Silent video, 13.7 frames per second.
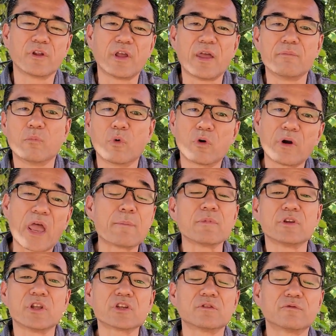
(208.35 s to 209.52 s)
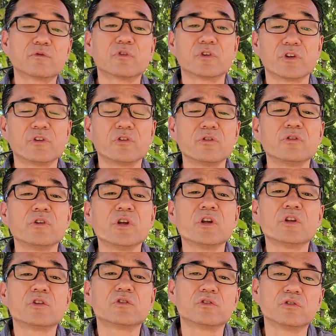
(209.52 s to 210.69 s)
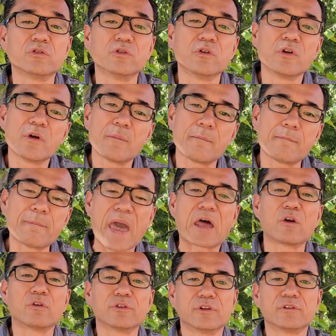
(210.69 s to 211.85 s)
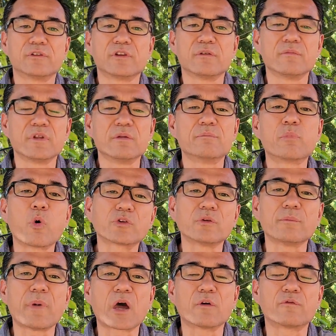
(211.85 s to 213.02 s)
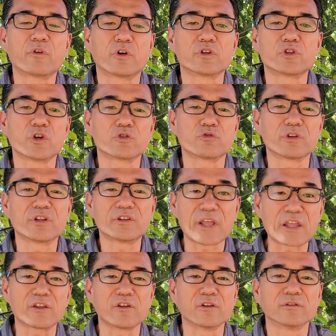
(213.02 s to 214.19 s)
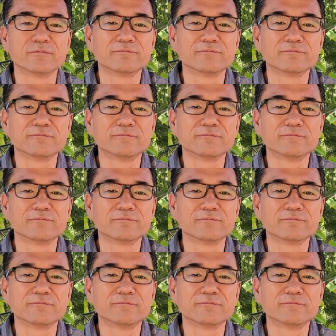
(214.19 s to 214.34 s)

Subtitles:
and more ammunition for you to battle this important battle for our children. Thank you.